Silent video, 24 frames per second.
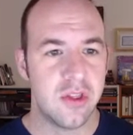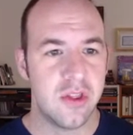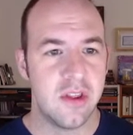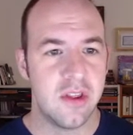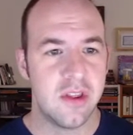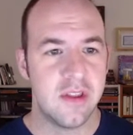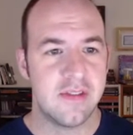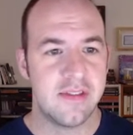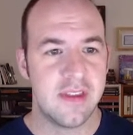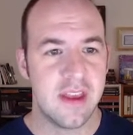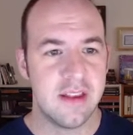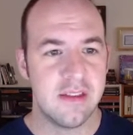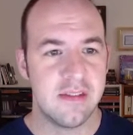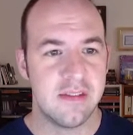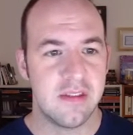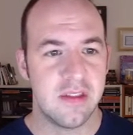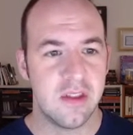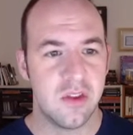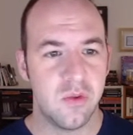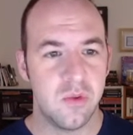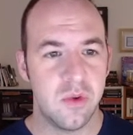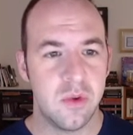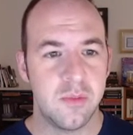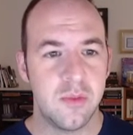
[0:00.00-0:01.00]
says
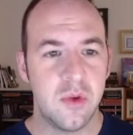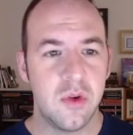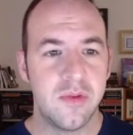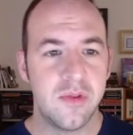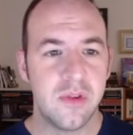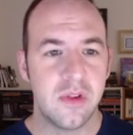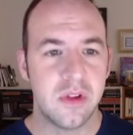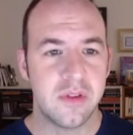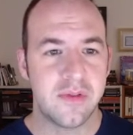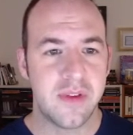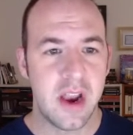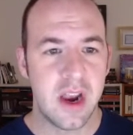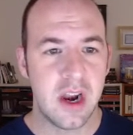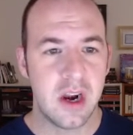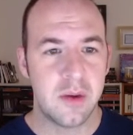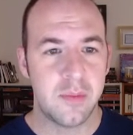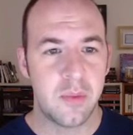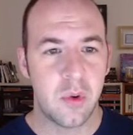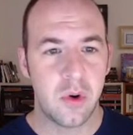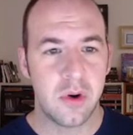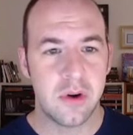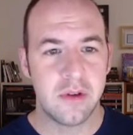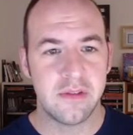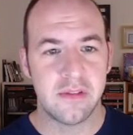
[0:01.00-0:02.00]
the removal of
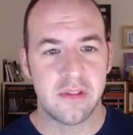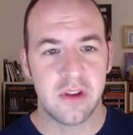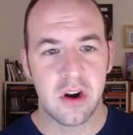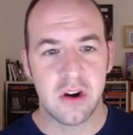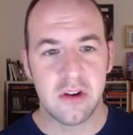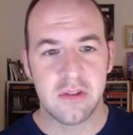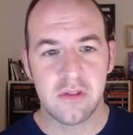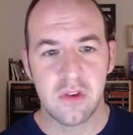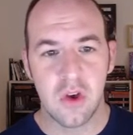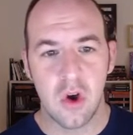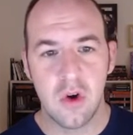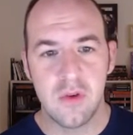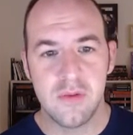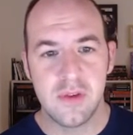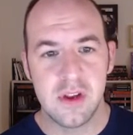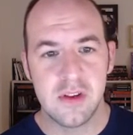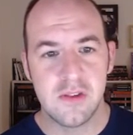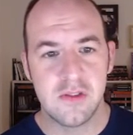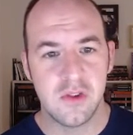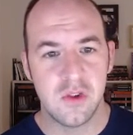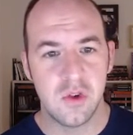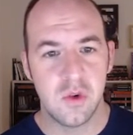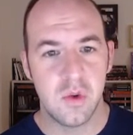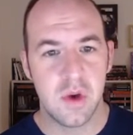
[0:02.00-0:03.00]
airborne
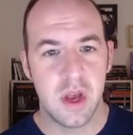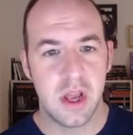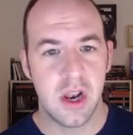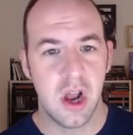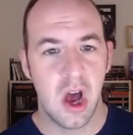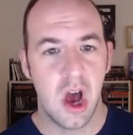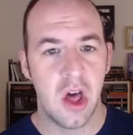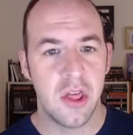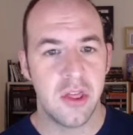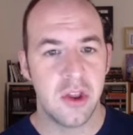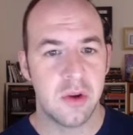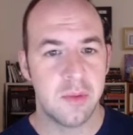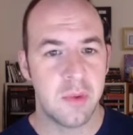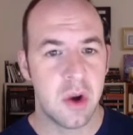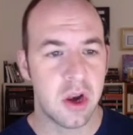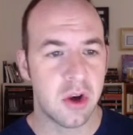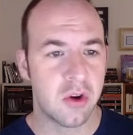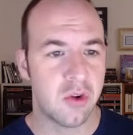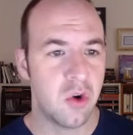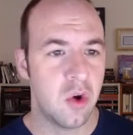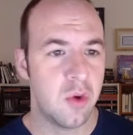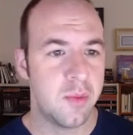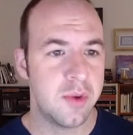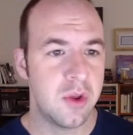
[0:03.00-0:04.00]
SARS-CoV-2 and other
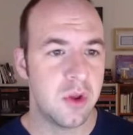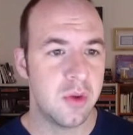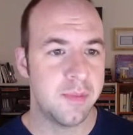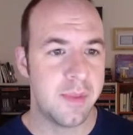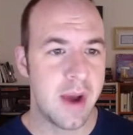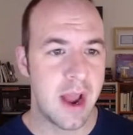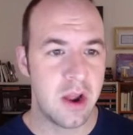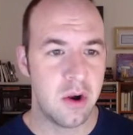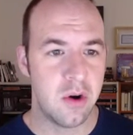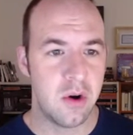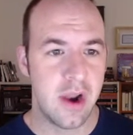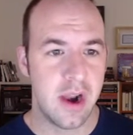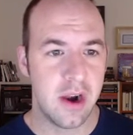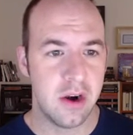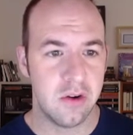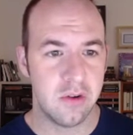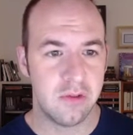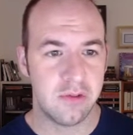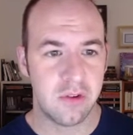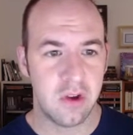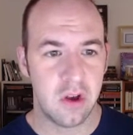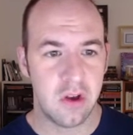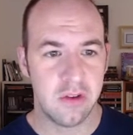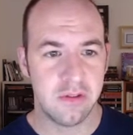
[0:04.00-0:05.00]
microbial
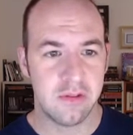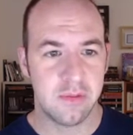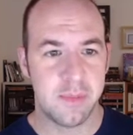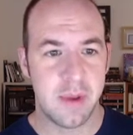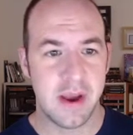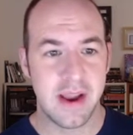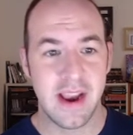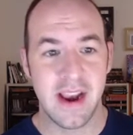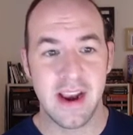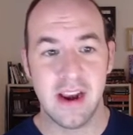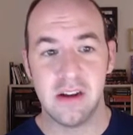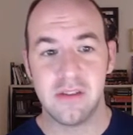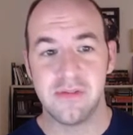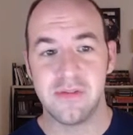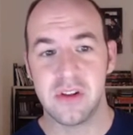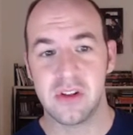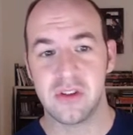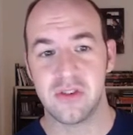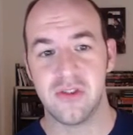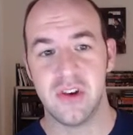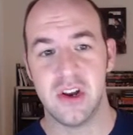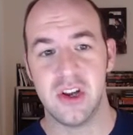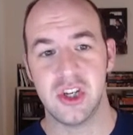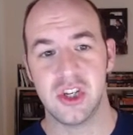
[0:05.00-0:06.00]
bioaerosols by air
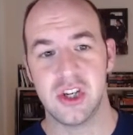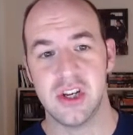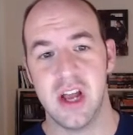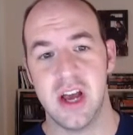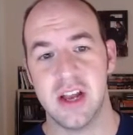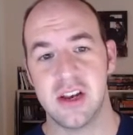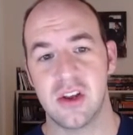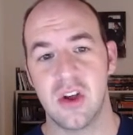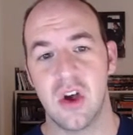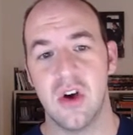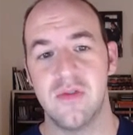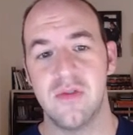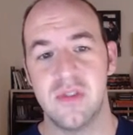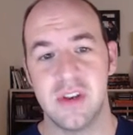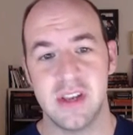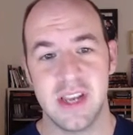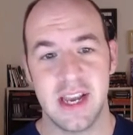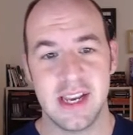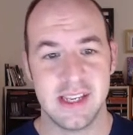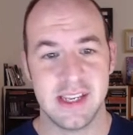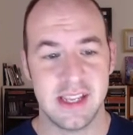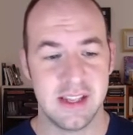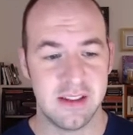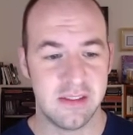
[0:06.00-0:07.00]
filtration on
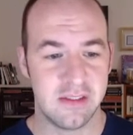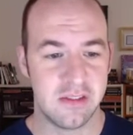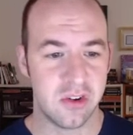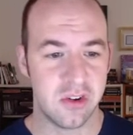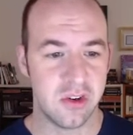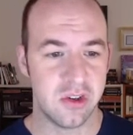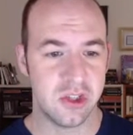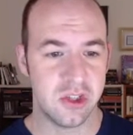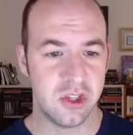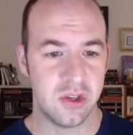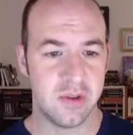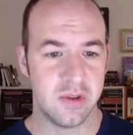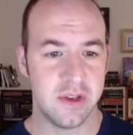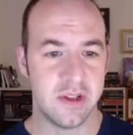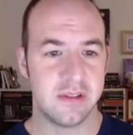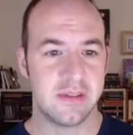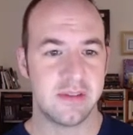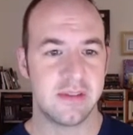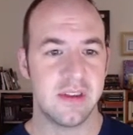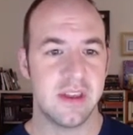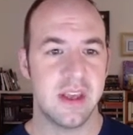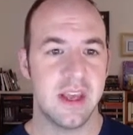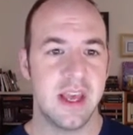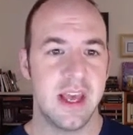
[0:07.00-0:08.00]
COVID-19 surge
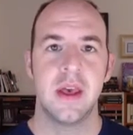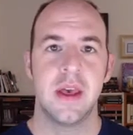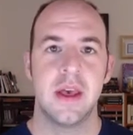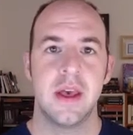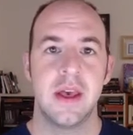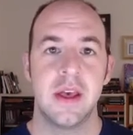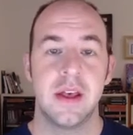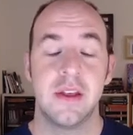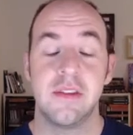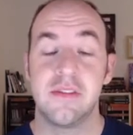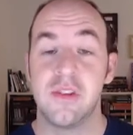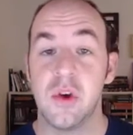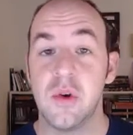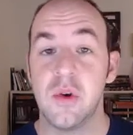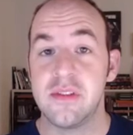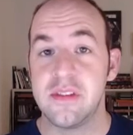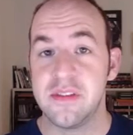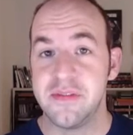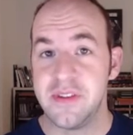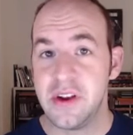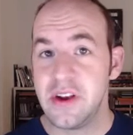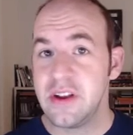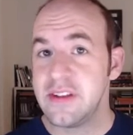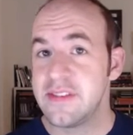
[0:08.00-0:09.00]
units. So it's a
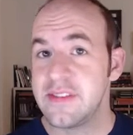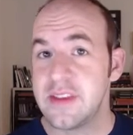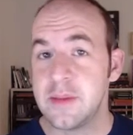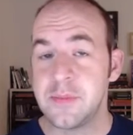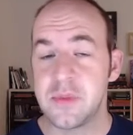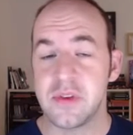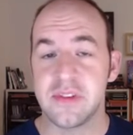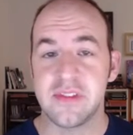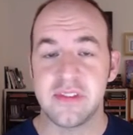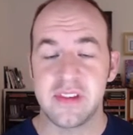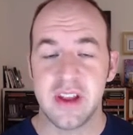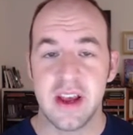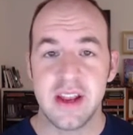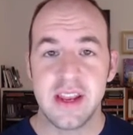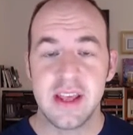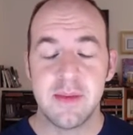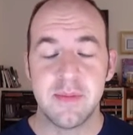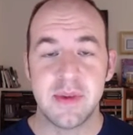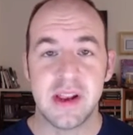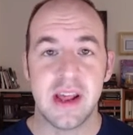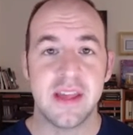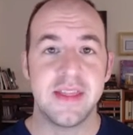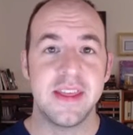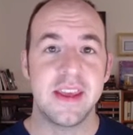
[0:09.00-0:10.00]
very simple study,
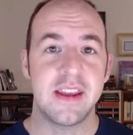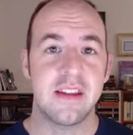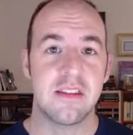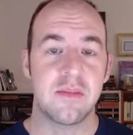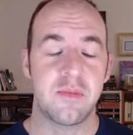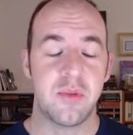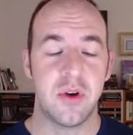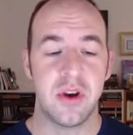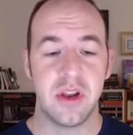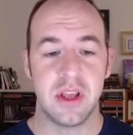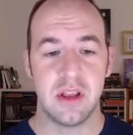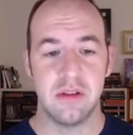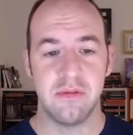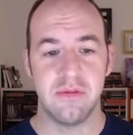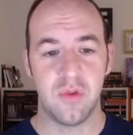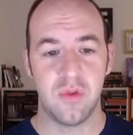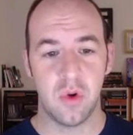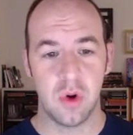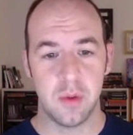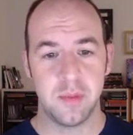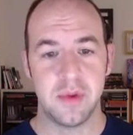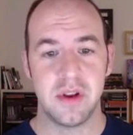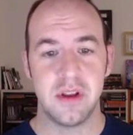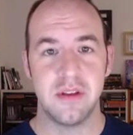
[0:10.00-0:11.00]
but I think it's pretty
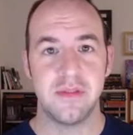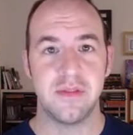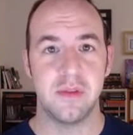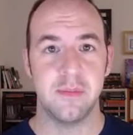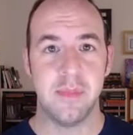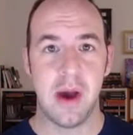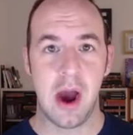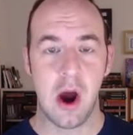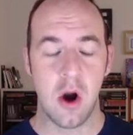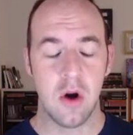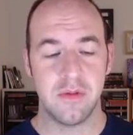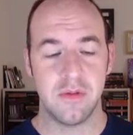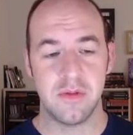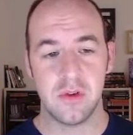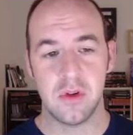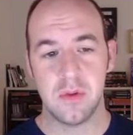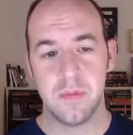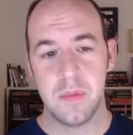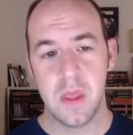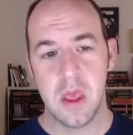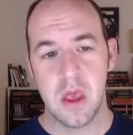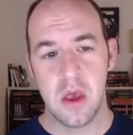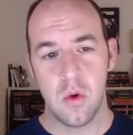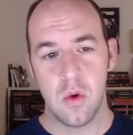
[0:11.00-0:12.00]
informative and powerful.
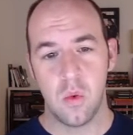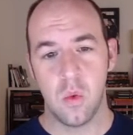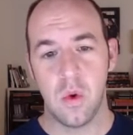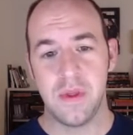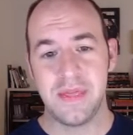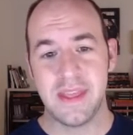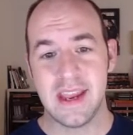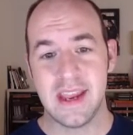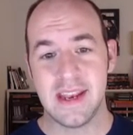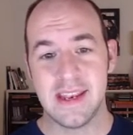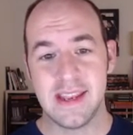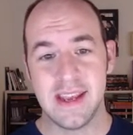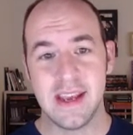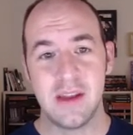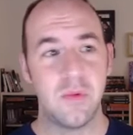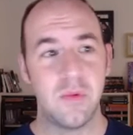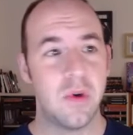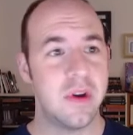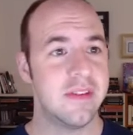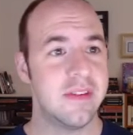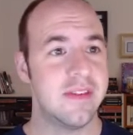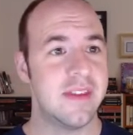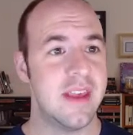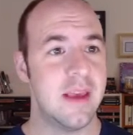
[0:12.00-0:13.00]
What they did
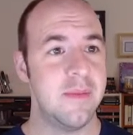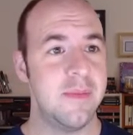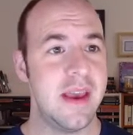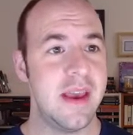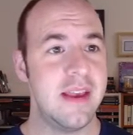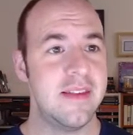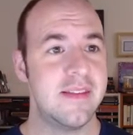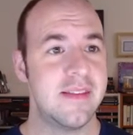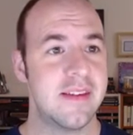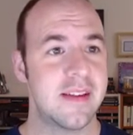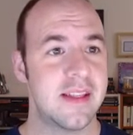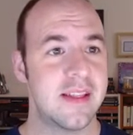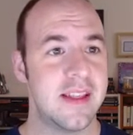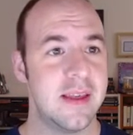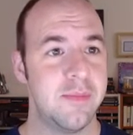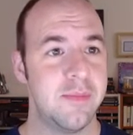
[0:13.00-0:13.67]
was they basically